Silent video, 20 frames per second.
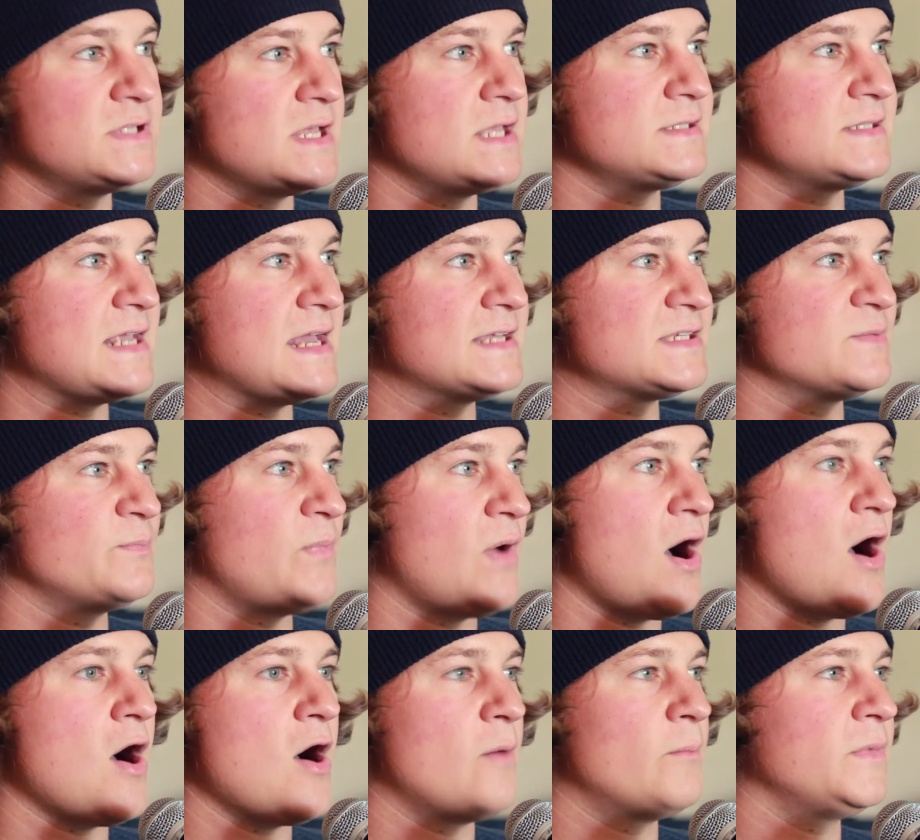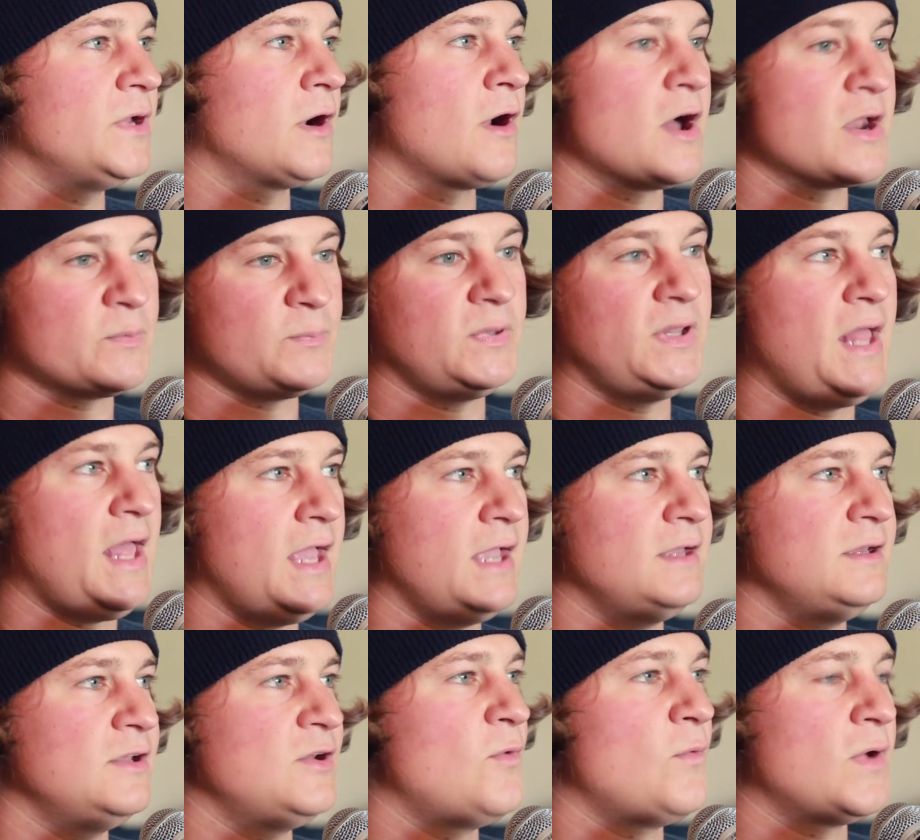says he has a bomb. You're on a
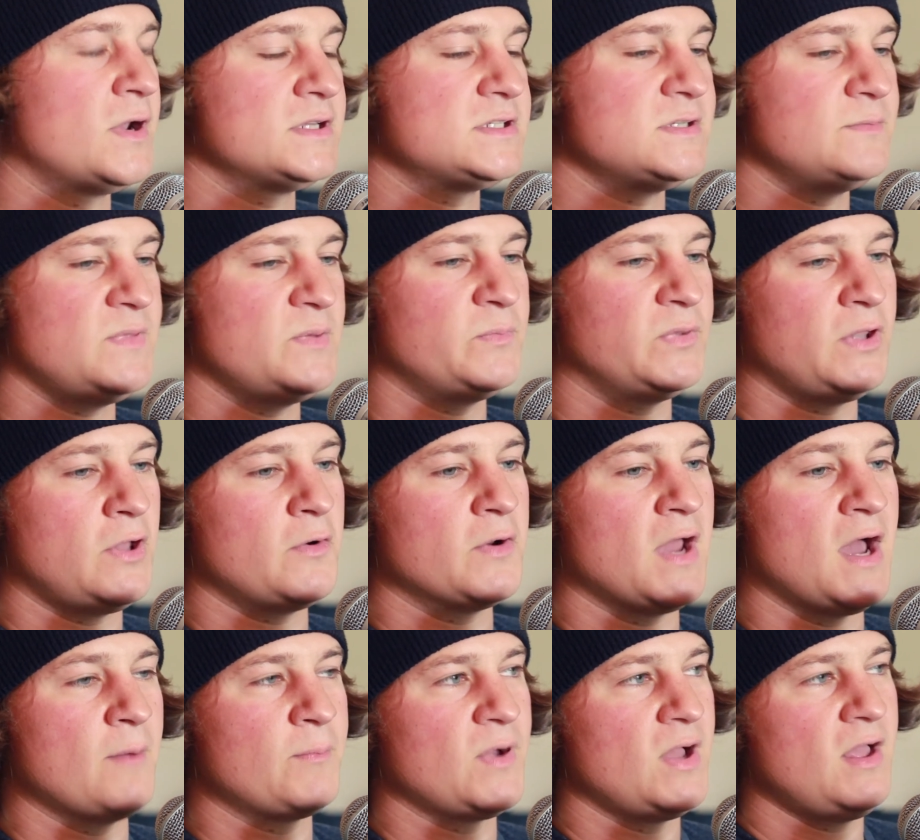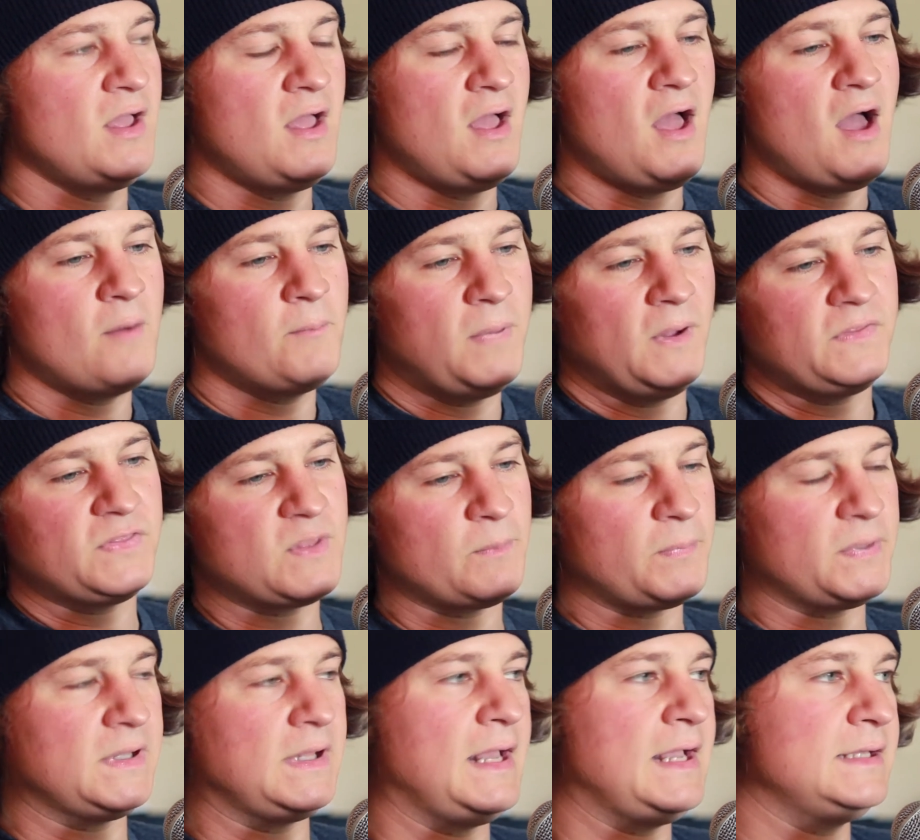plane. You don't want it to be blown up. But the
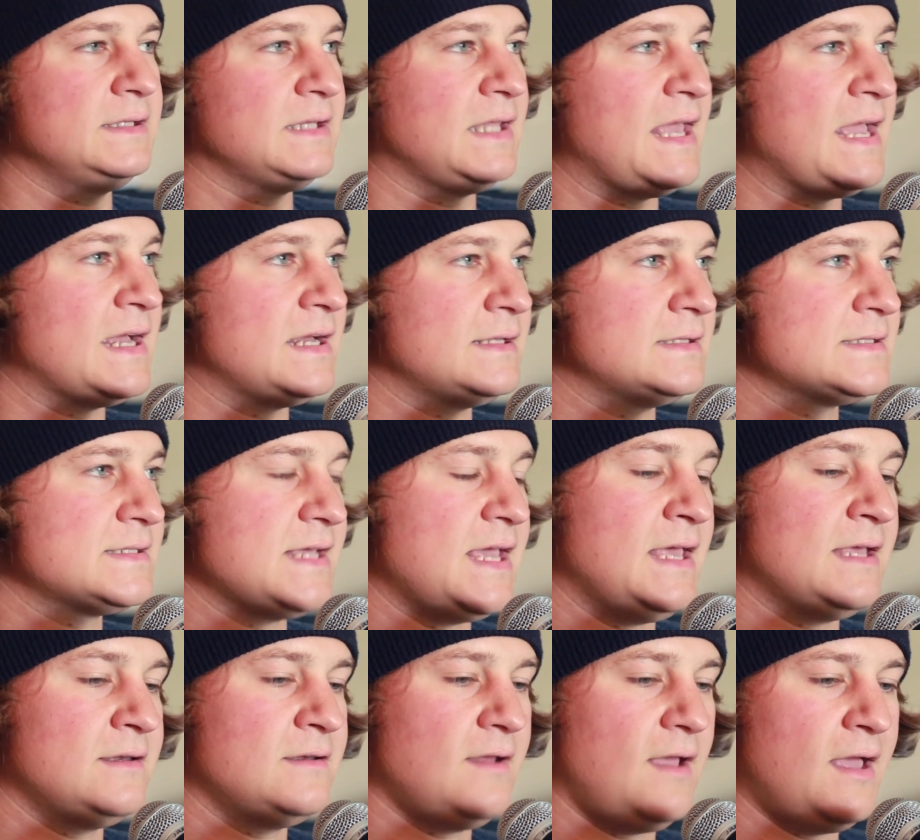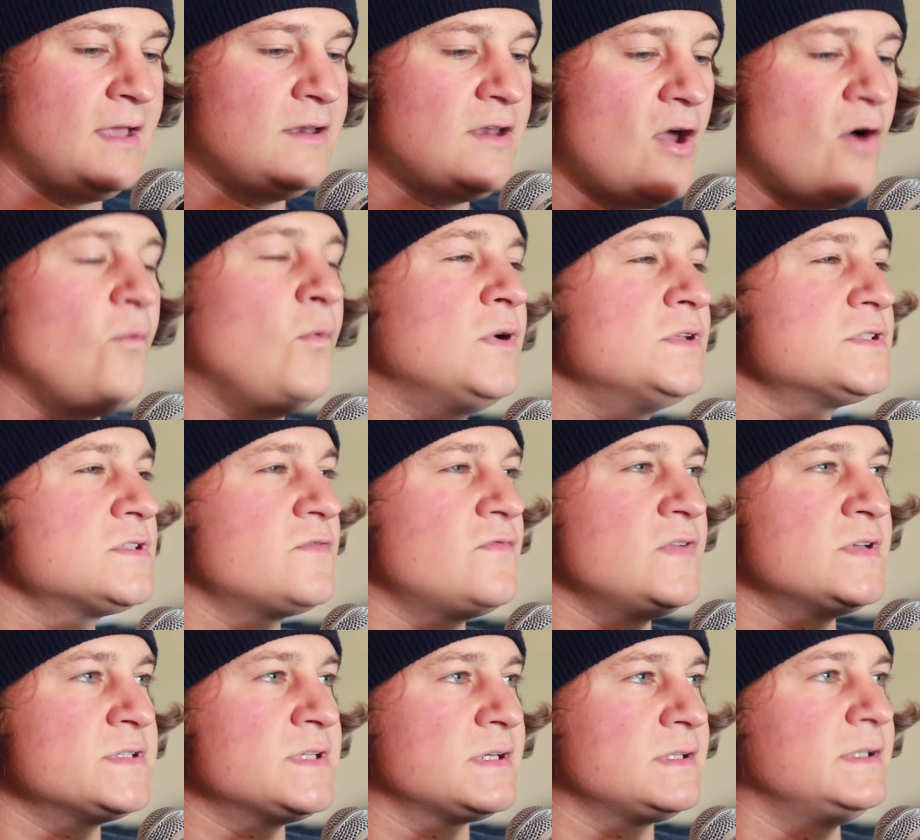plane lands and no one's
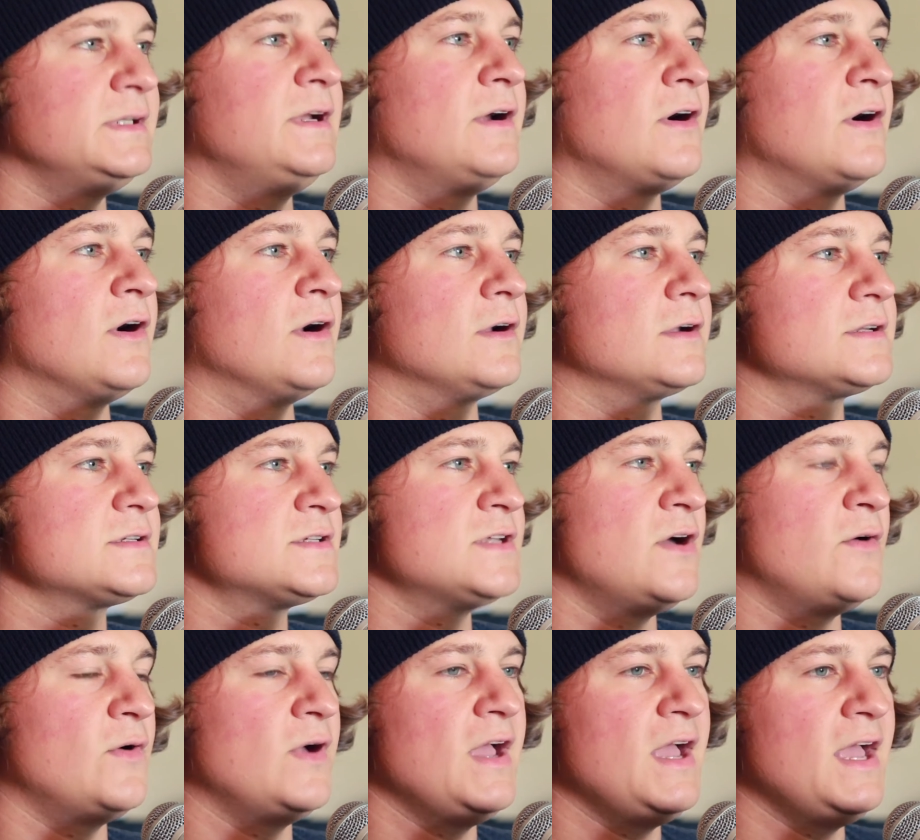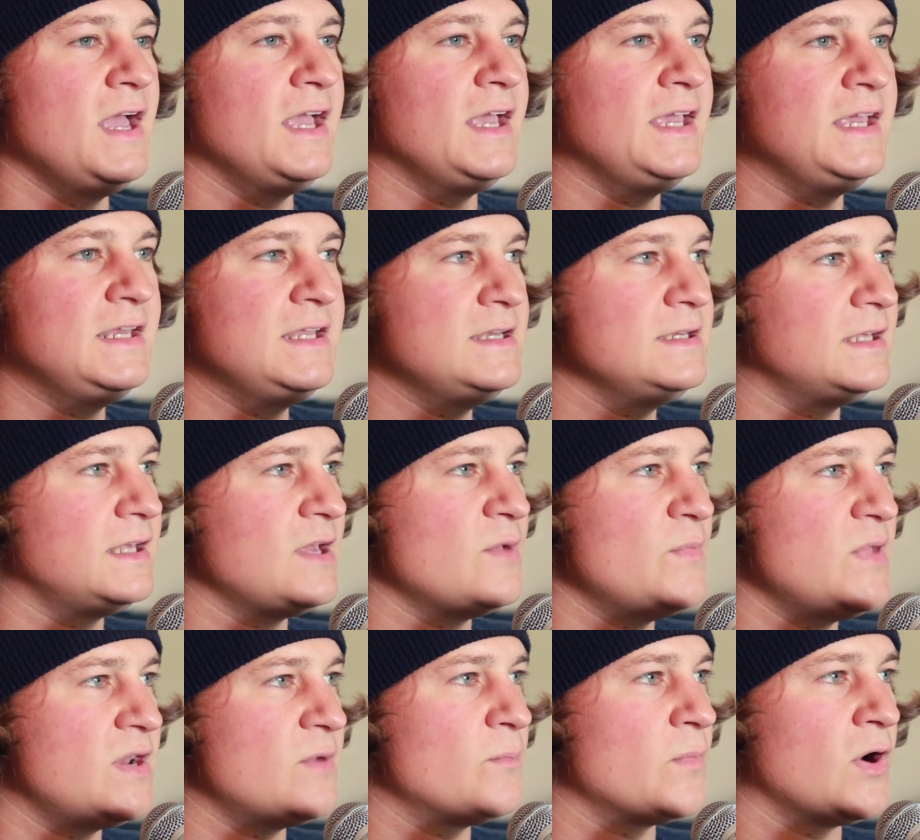physically hurt. So he didn't
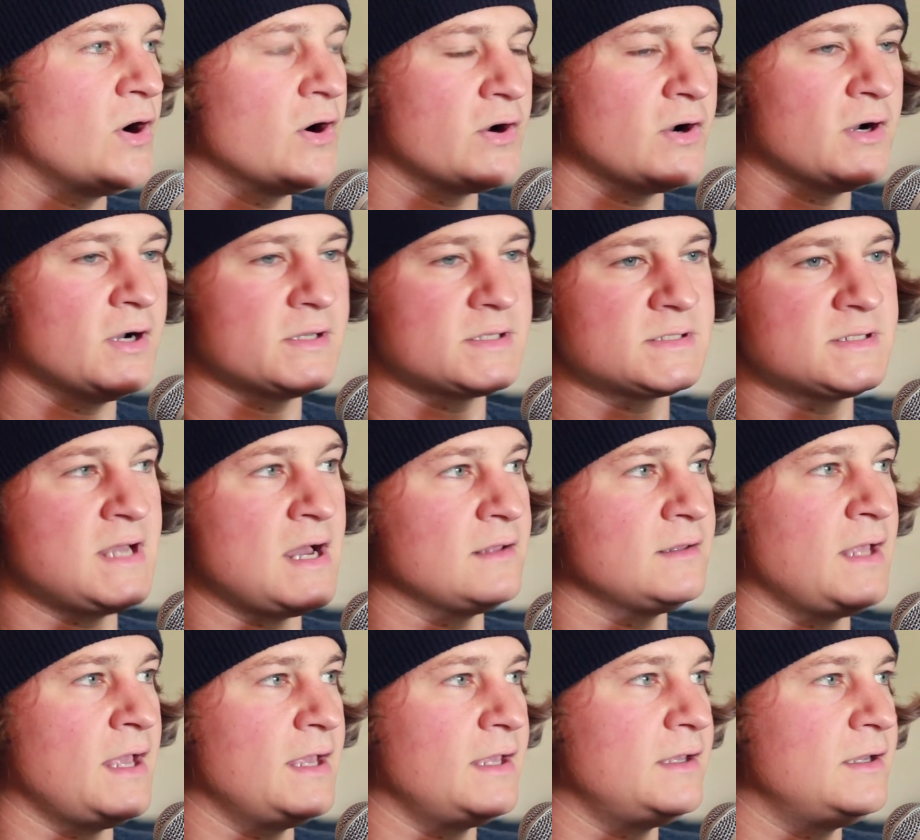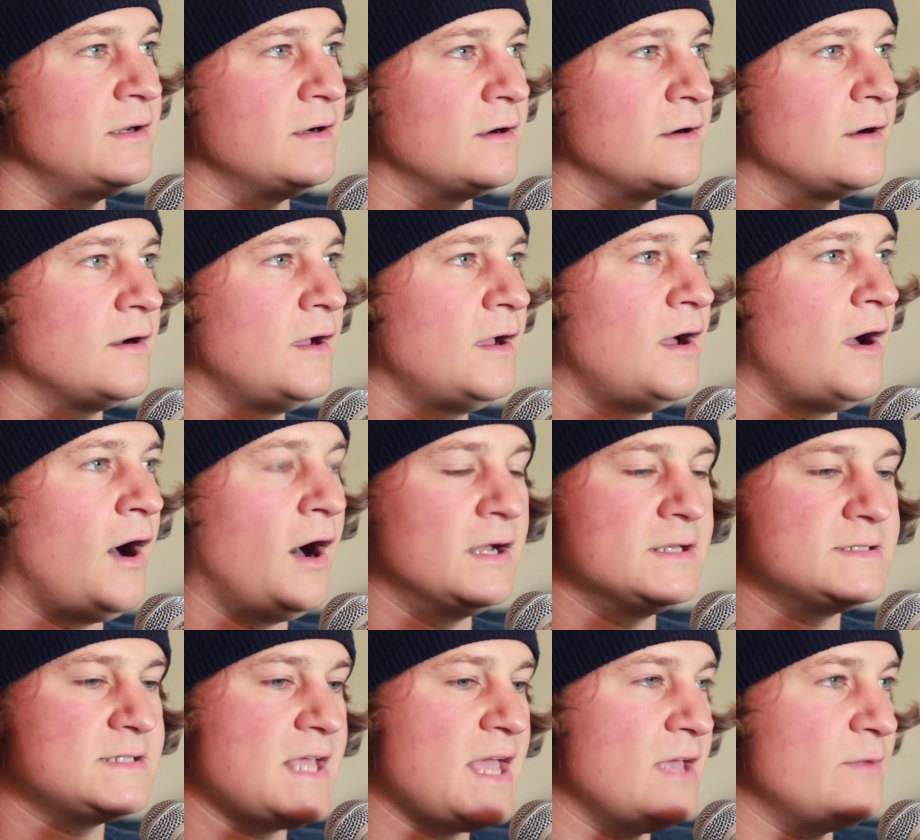commit a murder. It's not like you're
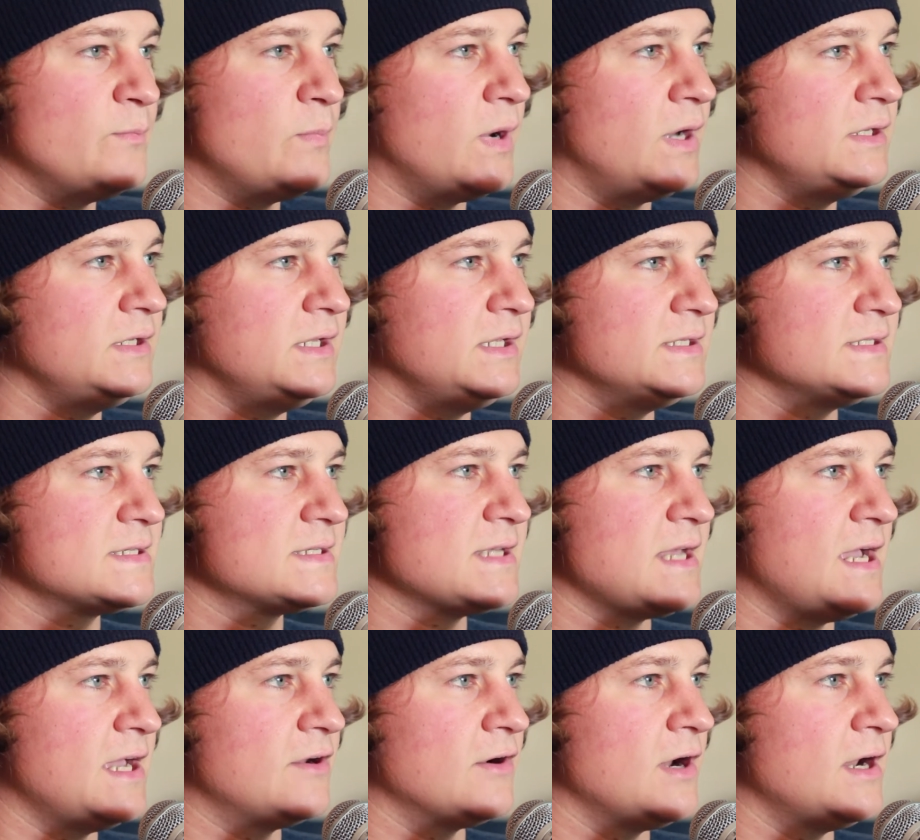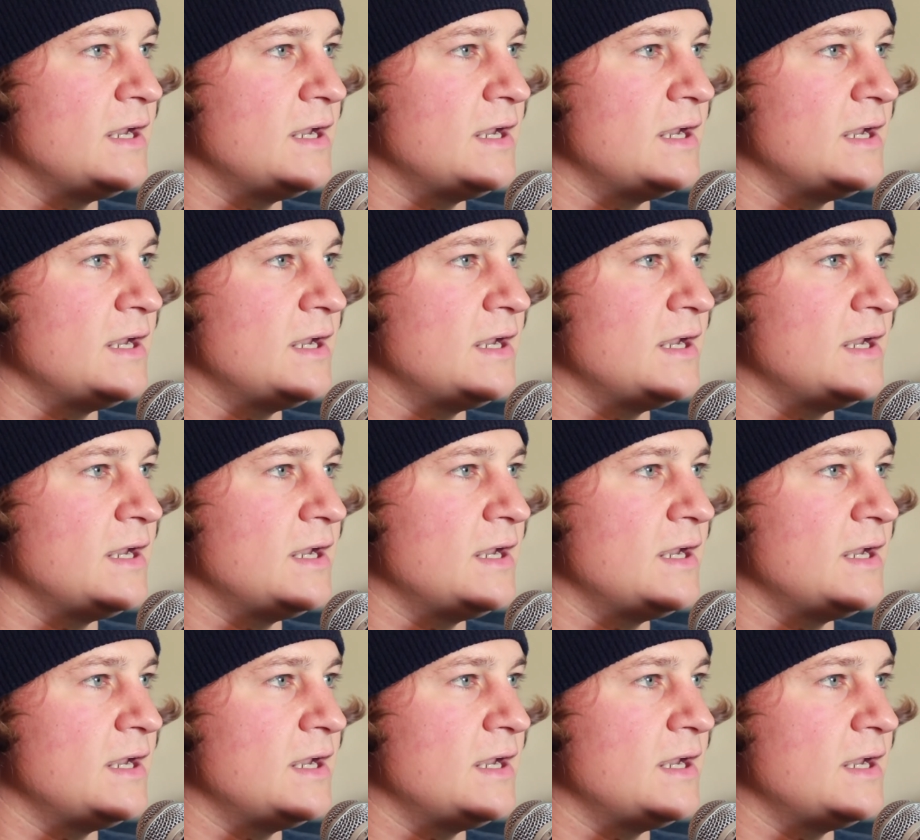on Ted Bundy's side or